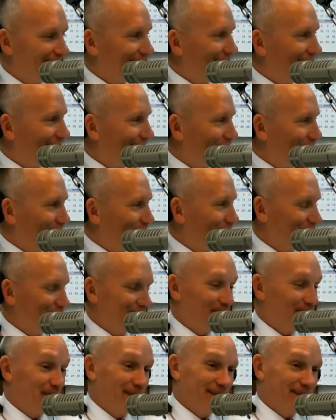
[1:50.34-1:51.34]

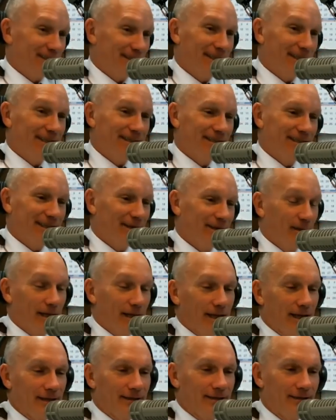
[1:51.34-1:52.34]
We sit. Yeah. We
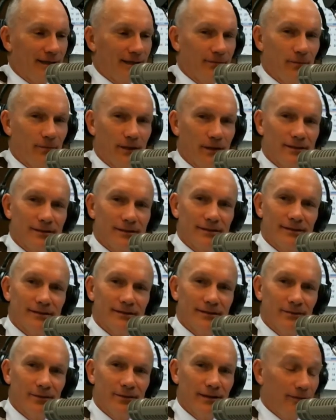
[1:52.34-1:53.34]
hadn't had much.
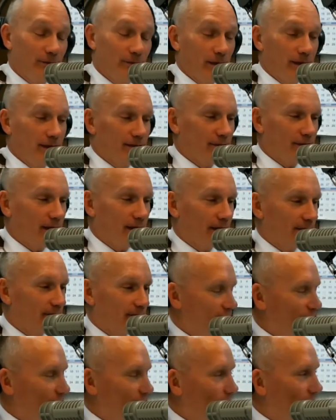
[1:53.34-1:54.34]
We hadn't talked
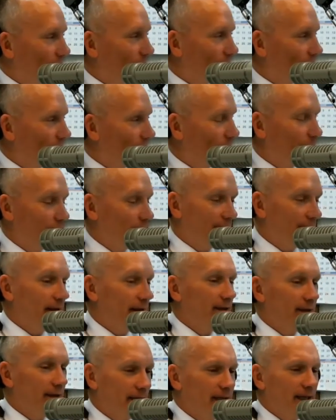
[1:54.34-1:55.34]
much about it at all. But
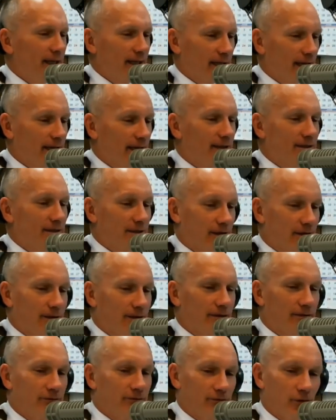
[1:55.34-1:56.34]
that kind of
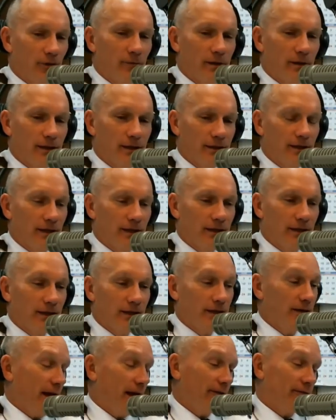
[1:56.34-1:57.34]
started it for me. And
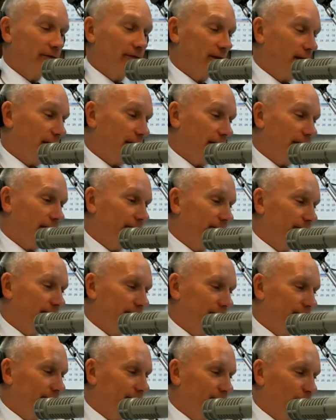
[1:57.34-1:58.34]
then after that, I
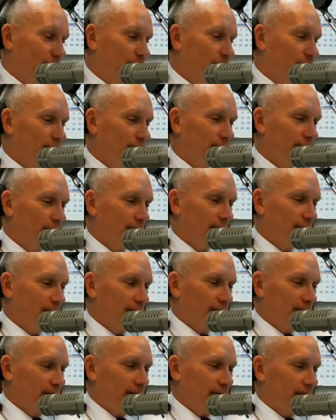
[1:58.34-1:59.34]
had no
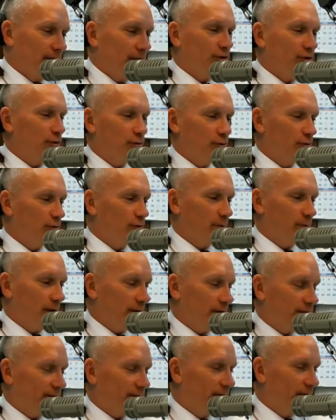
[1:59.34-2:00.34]
issues
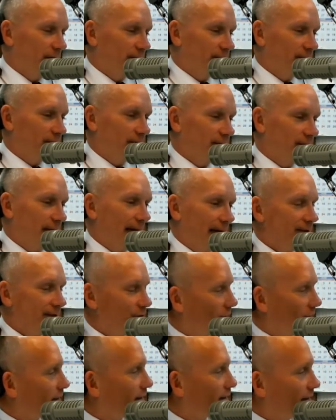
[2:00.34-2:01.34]
about not
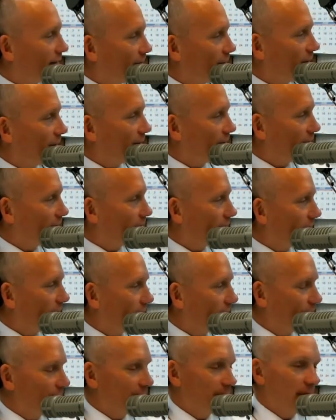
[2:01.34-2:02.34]
talking about mm-hmm. it.
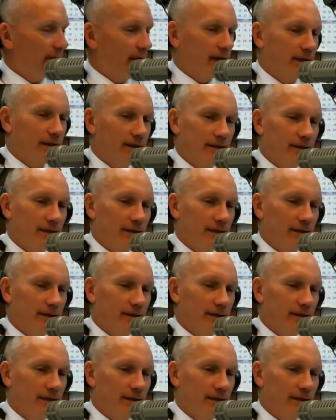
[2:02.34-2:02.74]
I'm not going